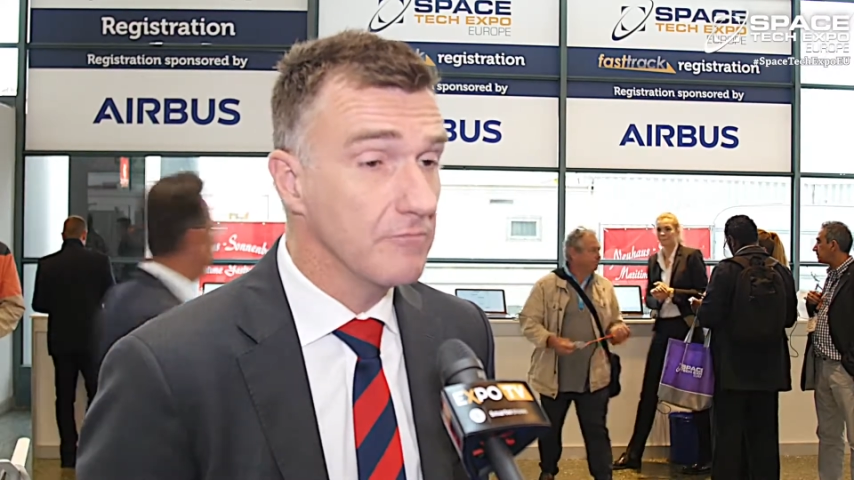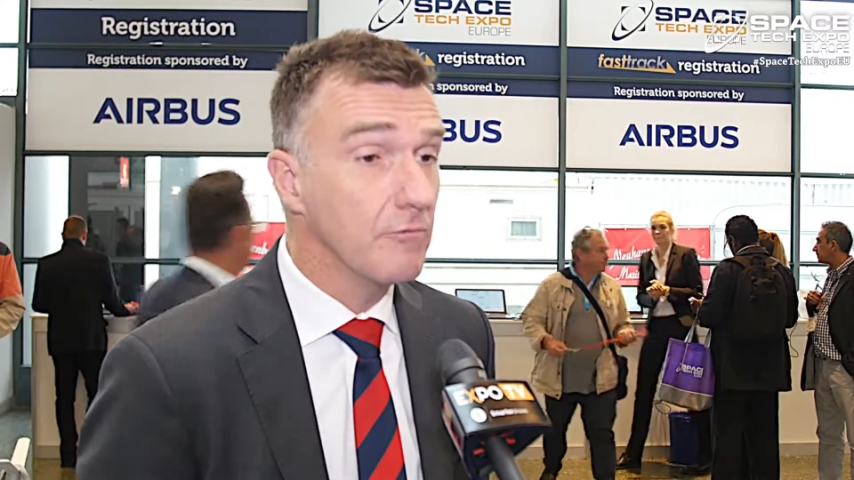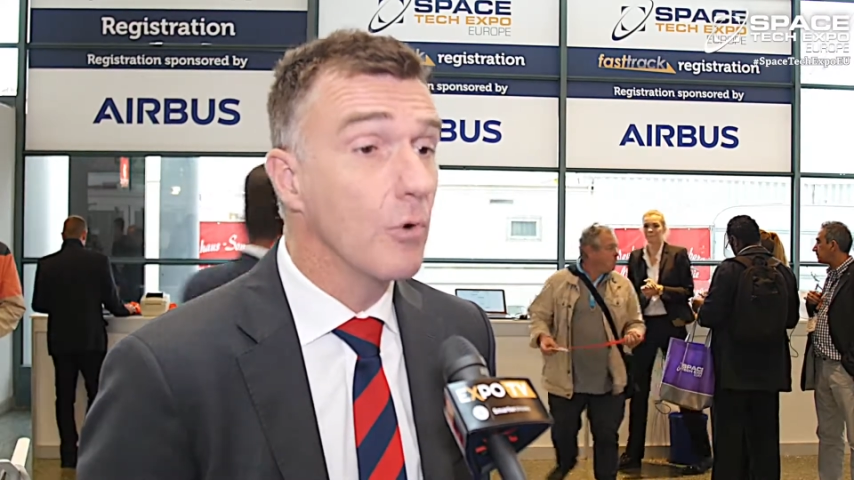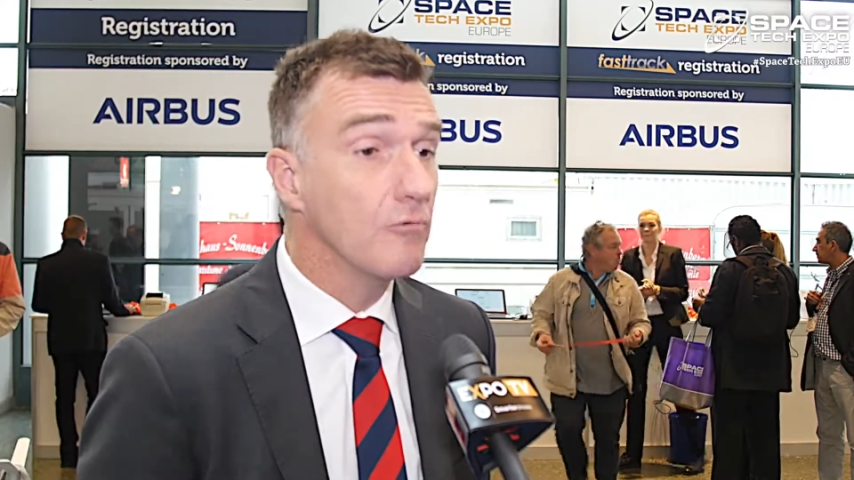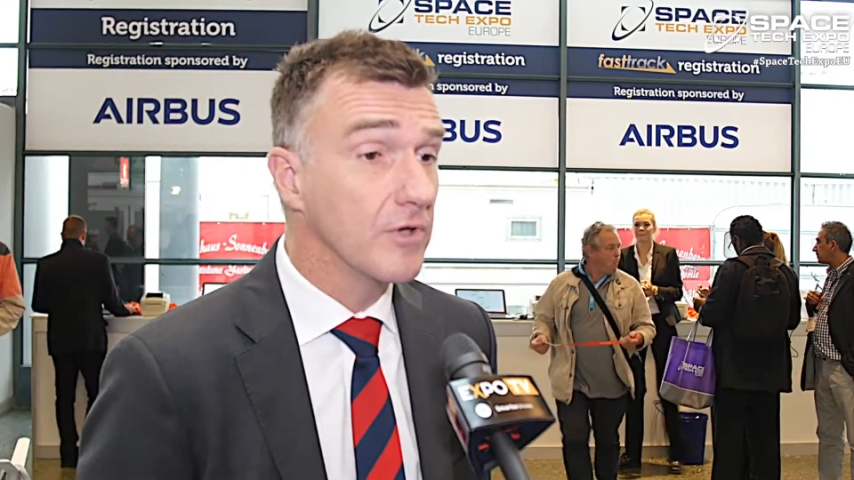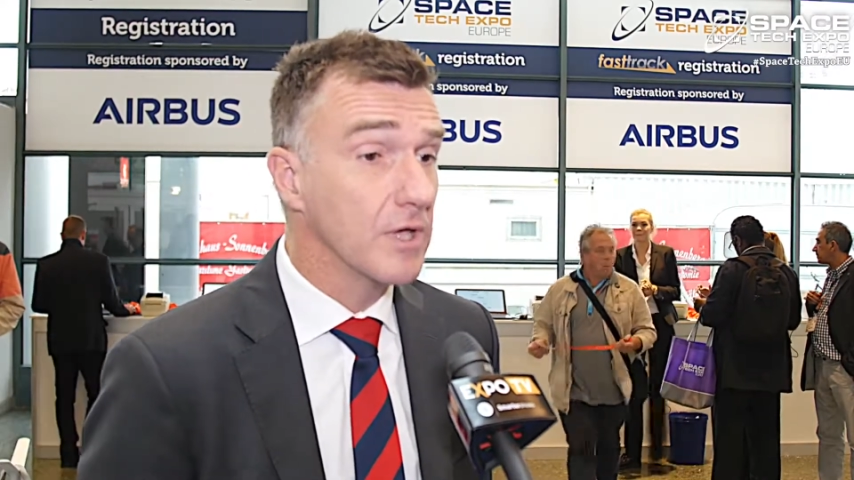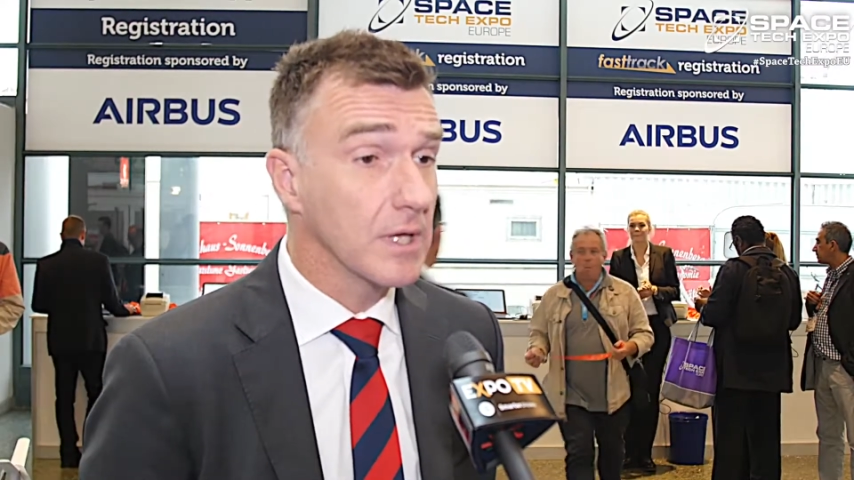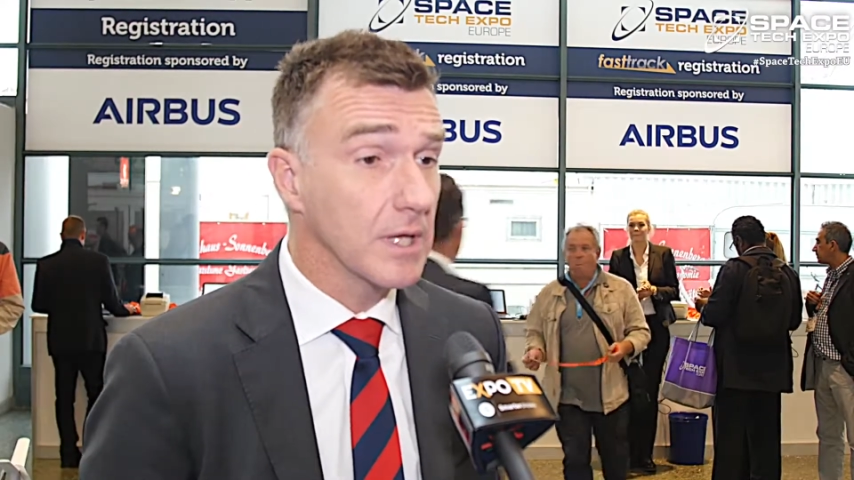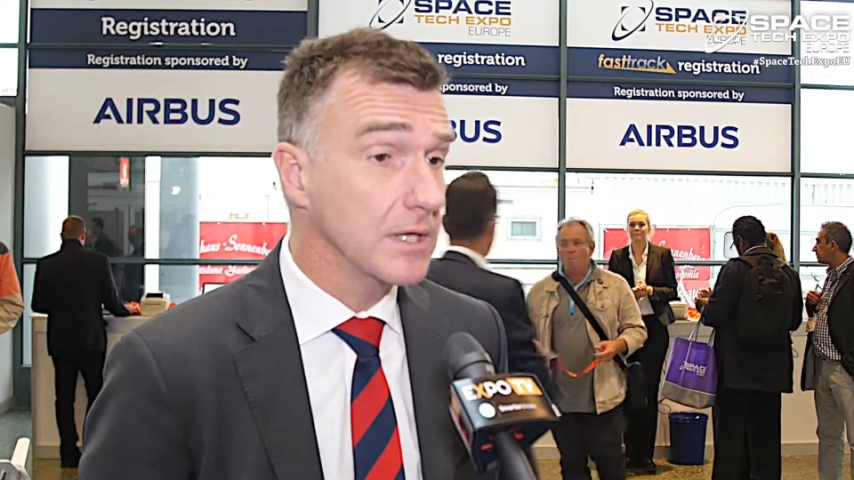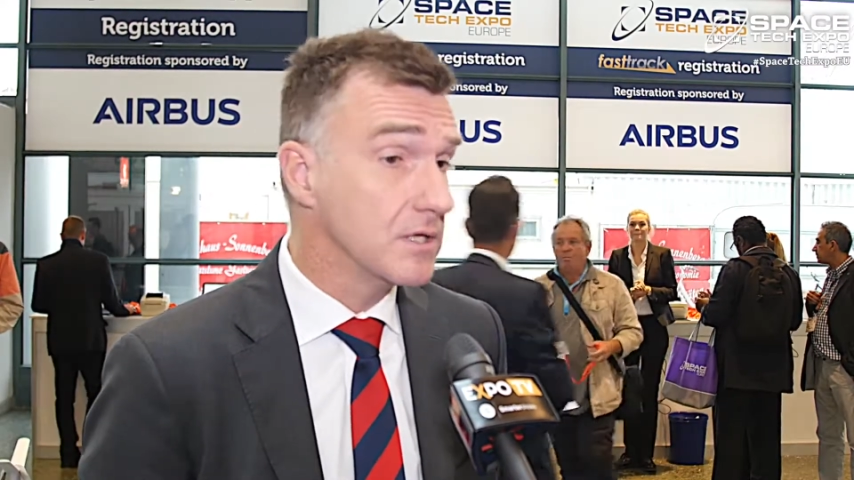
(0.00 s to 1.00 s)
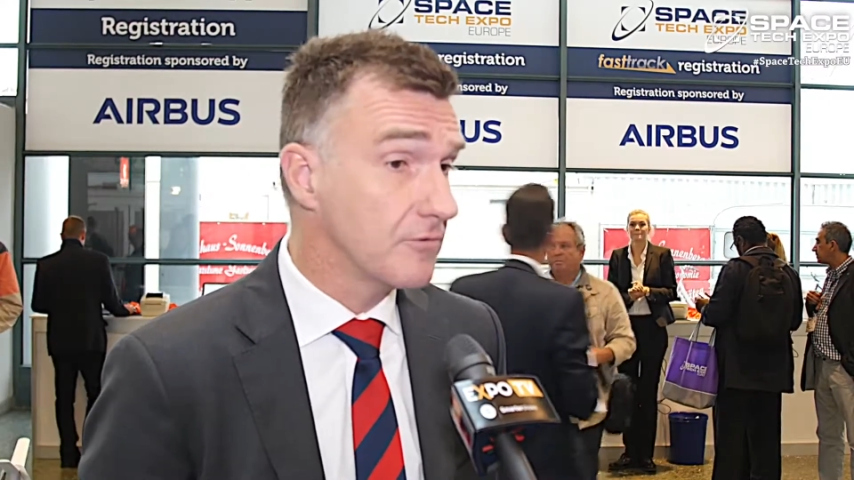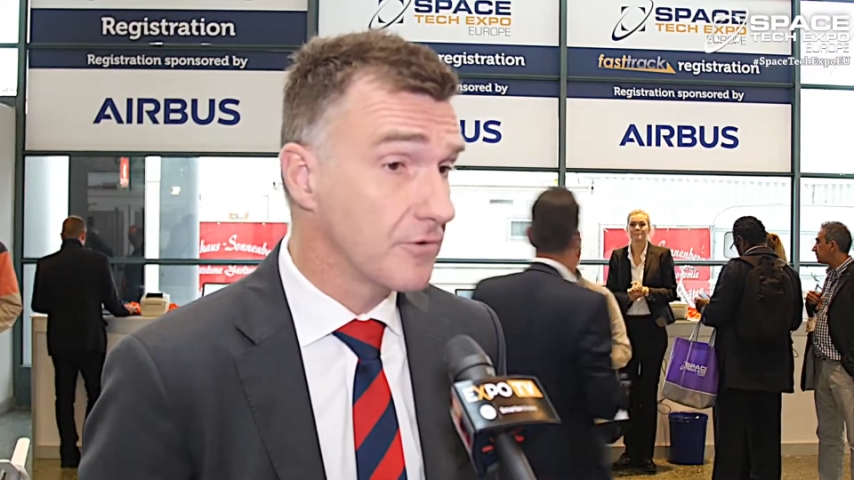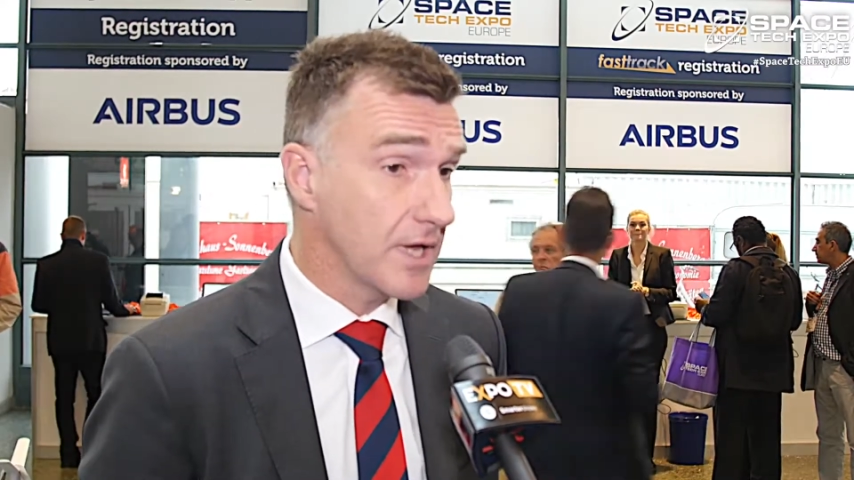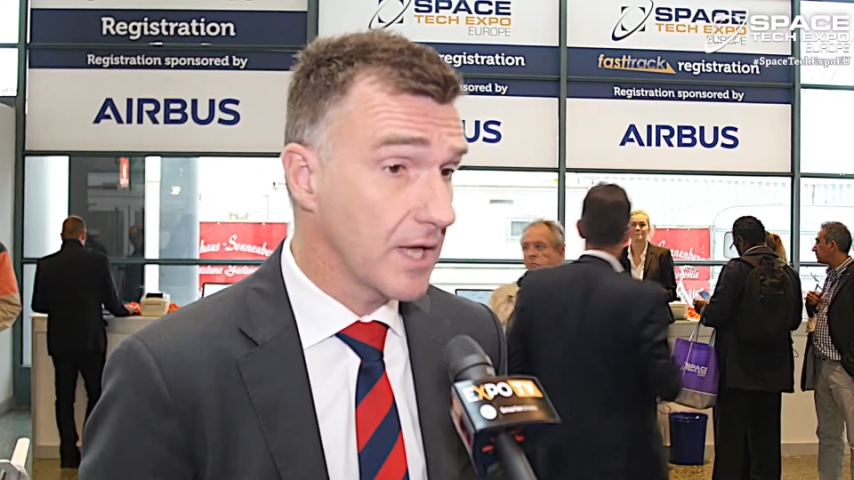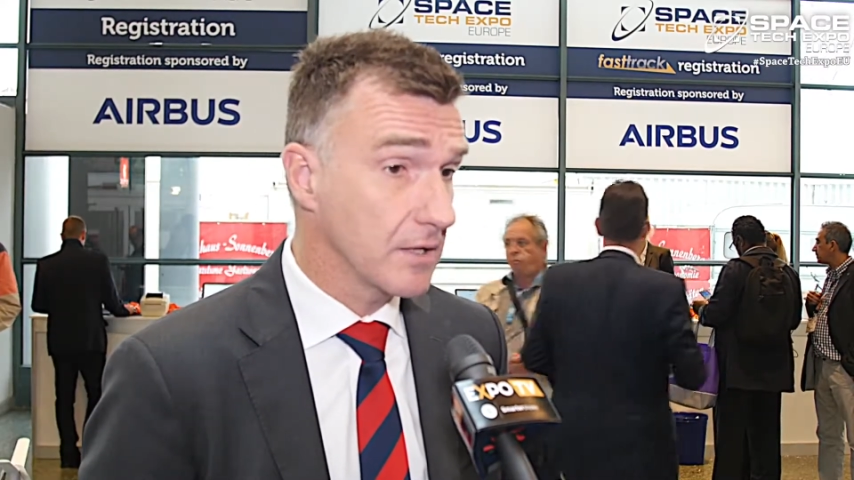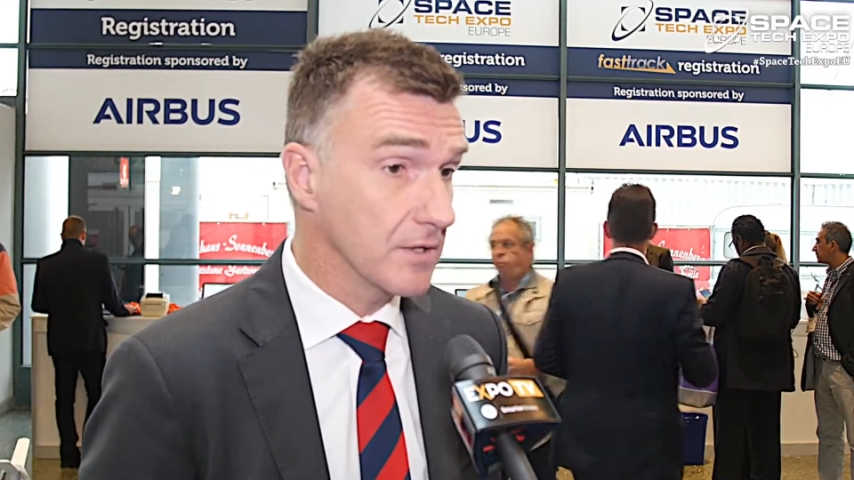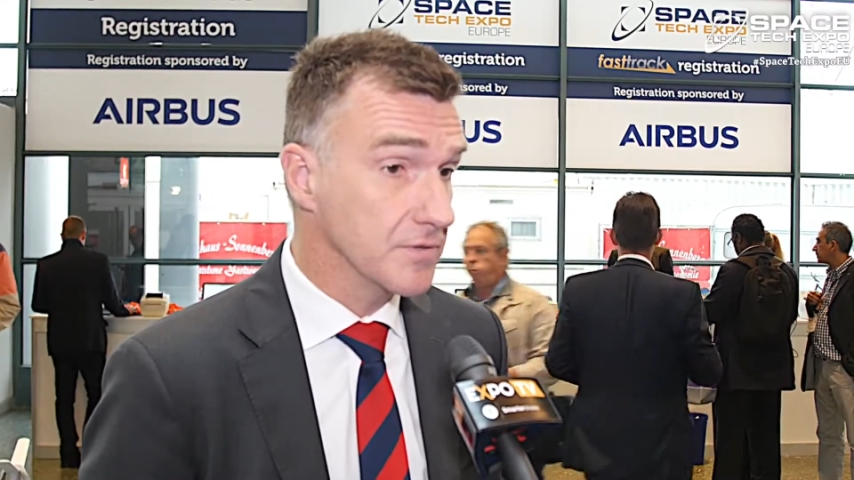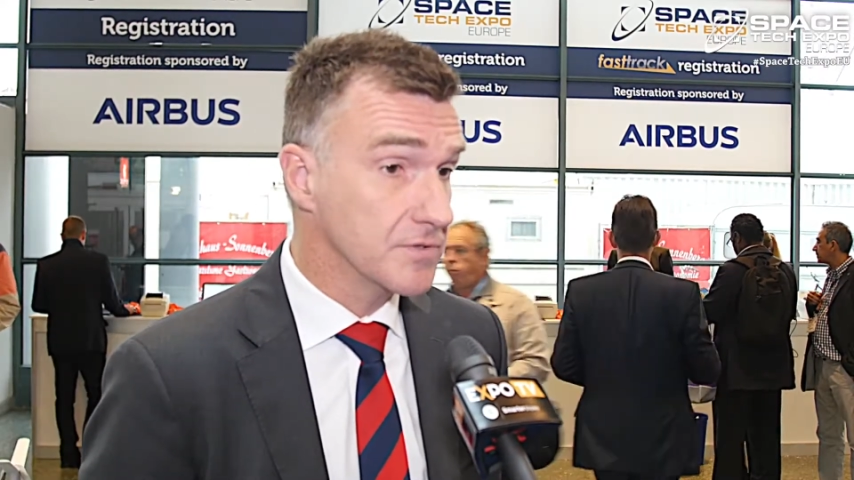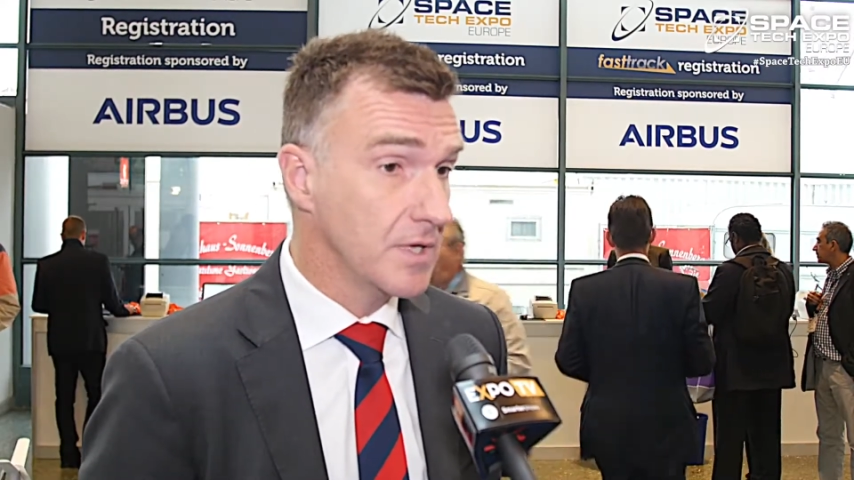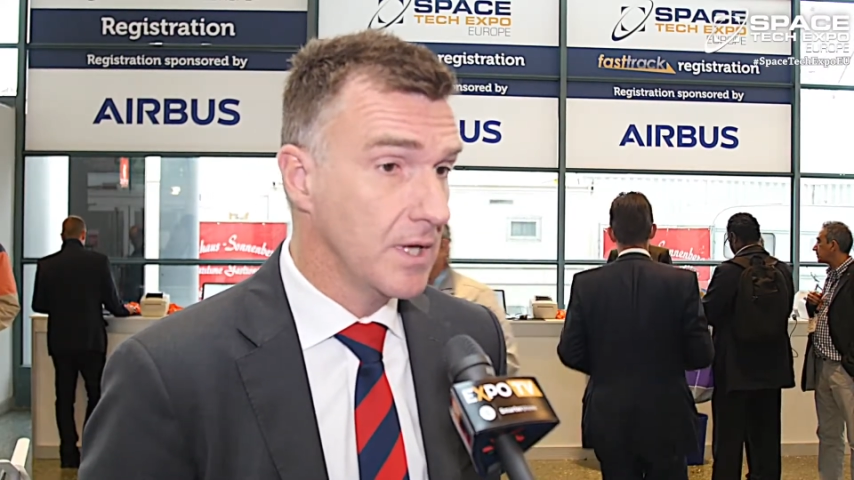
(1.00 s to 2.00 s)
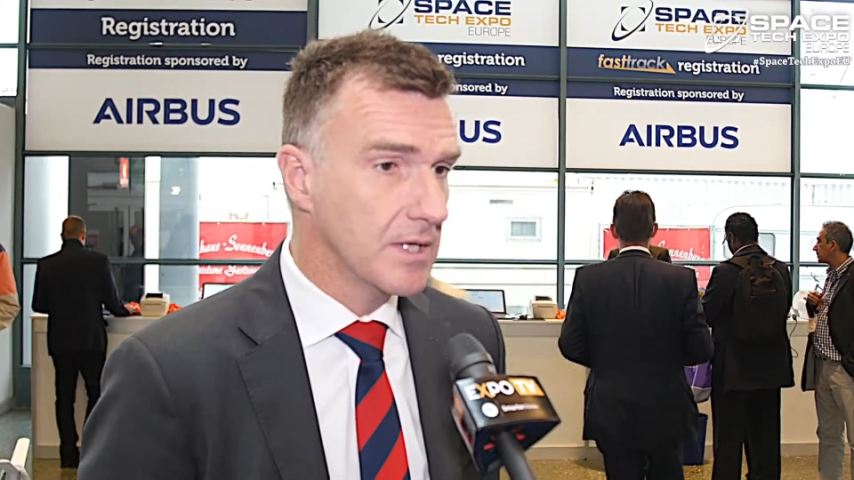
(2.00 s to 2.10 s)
evolving in different angles.